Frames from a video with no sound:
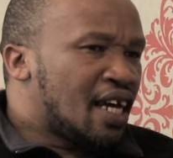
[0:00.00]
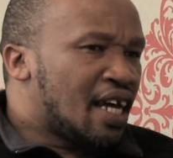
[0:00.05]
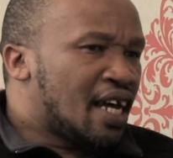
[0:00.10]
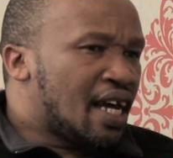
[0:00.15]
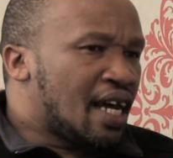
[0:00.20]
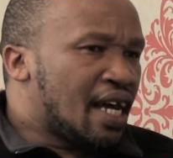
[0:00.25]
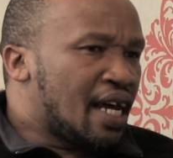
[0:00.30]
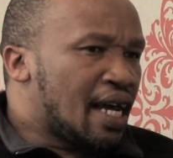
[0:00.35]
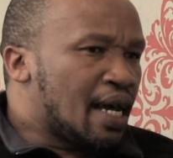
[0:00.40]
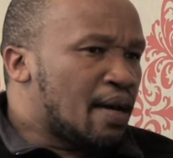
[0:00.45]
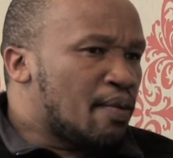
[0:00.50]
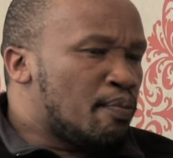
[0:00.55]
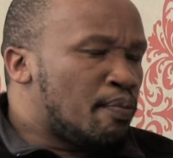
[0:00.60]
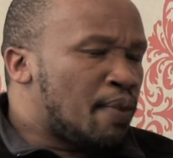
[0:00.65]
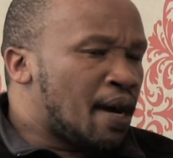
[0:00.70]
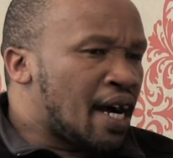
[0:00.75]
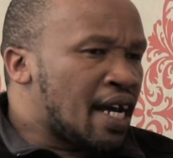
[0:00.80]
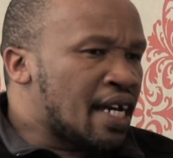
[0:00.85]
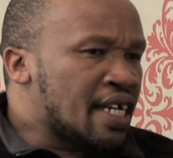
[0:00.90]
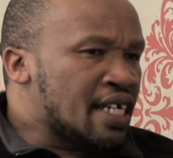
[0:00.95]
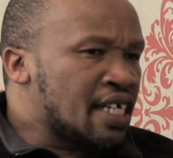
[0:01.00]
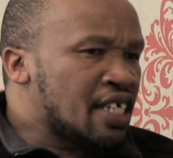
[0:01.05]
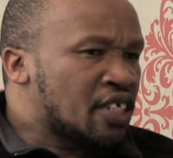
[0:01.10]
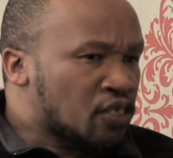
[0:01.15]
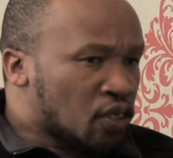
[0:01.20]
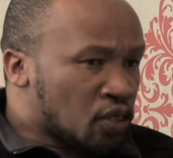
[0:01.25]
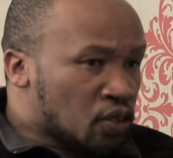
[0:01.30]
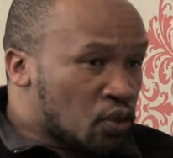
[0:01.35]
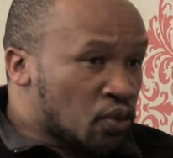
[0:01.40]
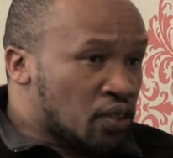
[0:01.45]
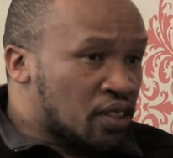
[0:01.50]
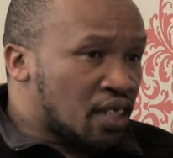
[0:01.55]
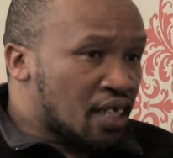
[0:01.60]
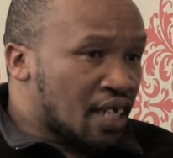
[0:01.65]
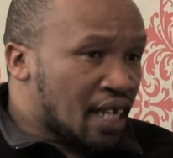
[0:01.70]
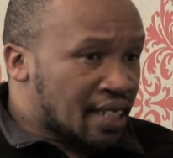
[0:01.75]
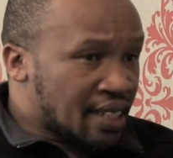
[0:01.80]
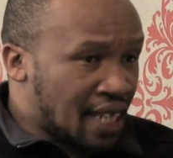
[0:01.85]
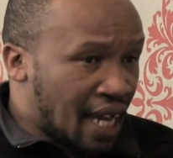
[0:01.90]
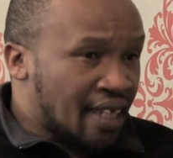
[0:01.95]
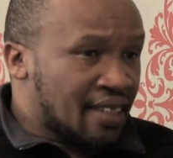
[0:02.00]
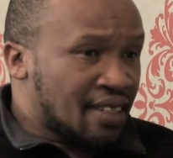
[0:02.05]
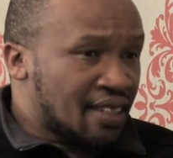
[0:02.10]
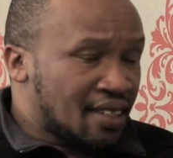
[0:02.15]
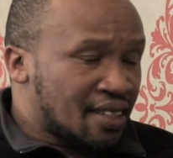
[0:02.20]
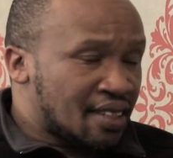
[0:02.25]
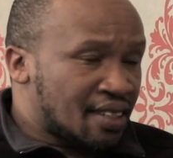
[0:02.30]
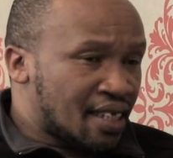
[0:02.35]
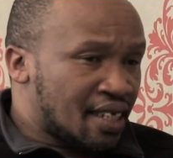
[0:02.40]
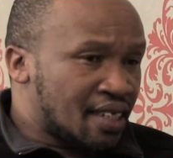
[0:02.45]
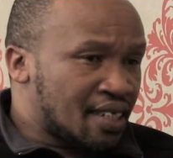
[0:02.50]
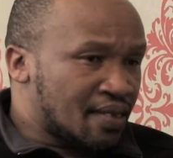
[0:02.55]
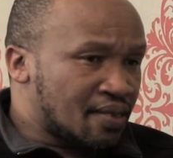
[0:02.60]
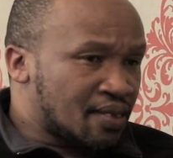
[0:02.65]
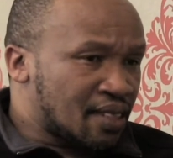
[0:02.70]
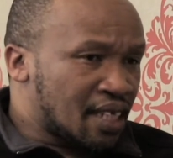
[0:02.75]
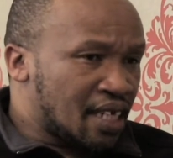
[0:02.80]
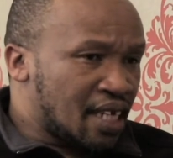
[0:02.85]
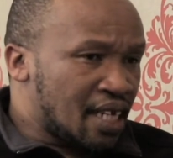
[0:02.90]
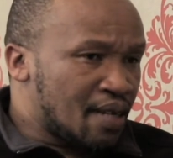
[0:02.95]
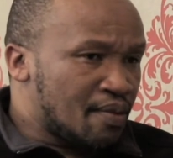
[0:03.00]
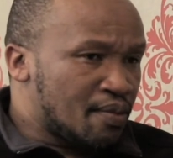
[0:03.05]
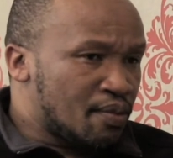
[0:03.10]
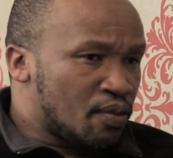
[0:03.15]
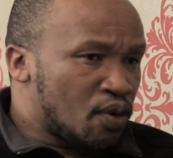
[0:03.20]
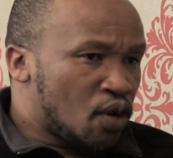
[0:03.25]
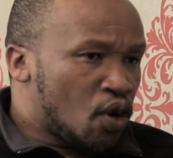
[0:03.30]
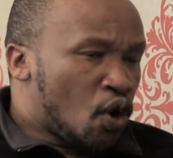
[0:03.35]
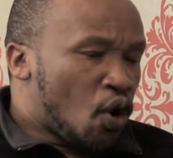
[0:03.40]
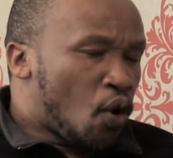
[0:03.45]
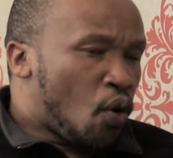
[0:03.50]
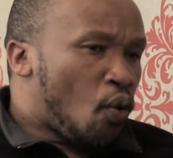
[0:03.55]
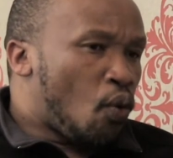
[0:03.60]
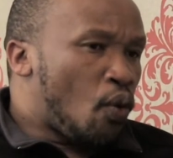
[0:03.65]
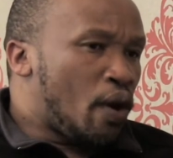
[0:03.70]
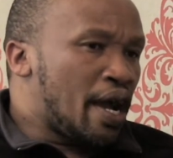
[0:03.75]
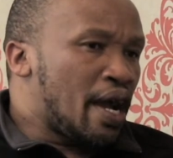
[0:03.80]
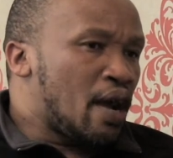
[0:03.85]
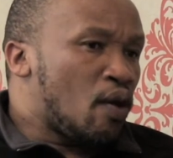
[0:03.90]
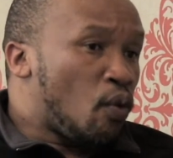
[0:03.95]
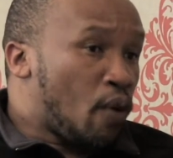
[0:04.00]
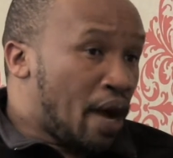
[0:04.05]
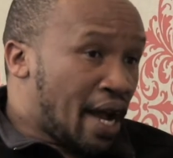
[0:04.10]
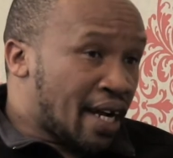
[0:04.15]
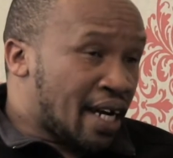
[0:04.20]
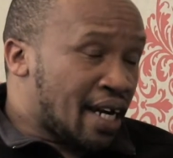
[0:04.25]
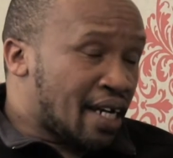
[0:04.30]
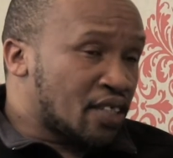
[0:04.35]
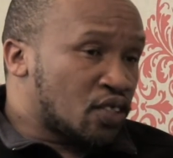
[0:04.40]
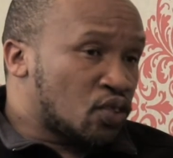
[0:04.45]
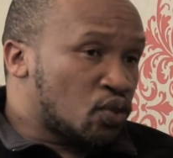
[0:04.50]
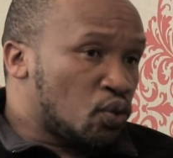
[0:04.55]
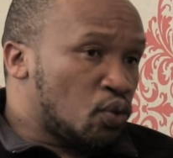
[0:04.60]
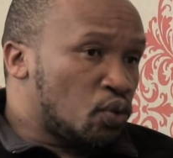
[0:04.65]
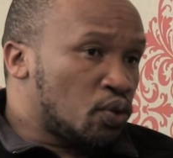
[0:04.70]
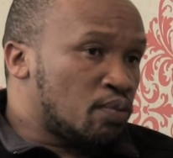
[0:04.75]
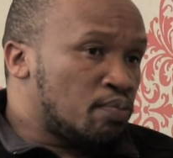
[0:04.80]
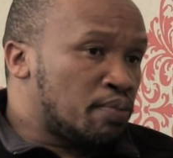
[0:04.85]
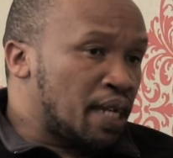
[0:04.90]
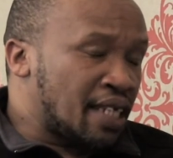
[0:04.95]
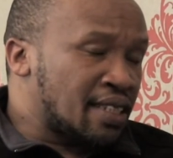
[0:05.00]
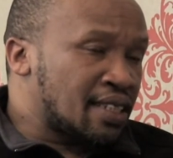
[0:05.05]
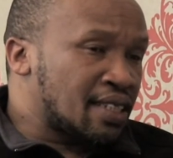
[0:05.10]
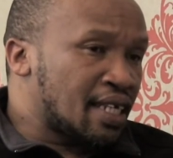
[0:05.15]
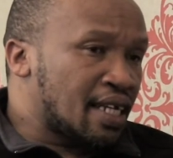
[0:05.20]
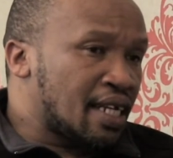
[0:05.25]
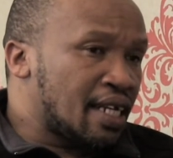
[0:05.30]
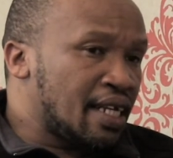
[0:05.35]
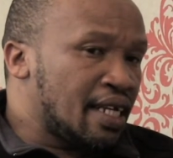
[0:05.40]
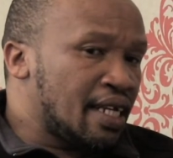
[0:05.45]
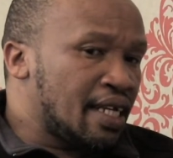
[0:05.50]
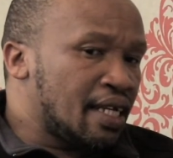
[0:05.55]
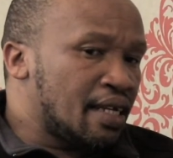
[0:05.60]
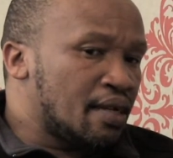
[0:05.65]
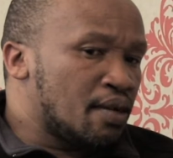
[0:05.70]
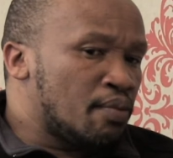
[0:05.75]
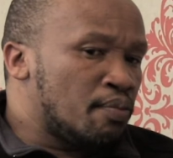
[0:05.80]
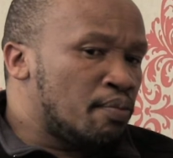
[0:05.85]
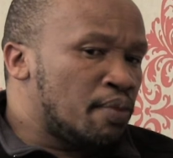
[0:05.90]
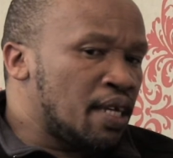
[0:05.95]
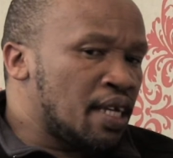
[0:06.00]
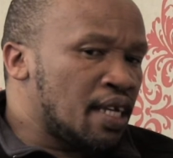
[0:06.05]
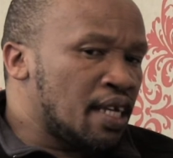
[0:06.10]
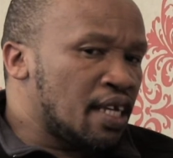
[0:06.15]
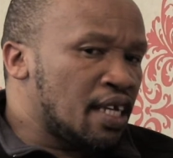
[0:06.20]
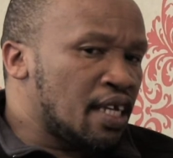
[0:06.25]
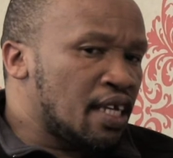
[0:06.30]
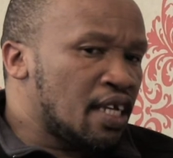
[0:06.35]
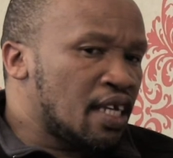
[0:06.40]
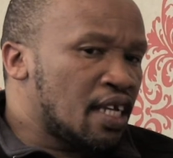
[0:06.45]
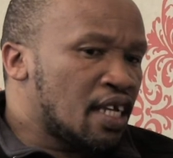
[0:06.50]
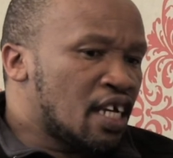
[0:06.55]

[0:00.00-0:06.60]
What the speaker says: by introducing a tax incentive scheme where workers would basically be,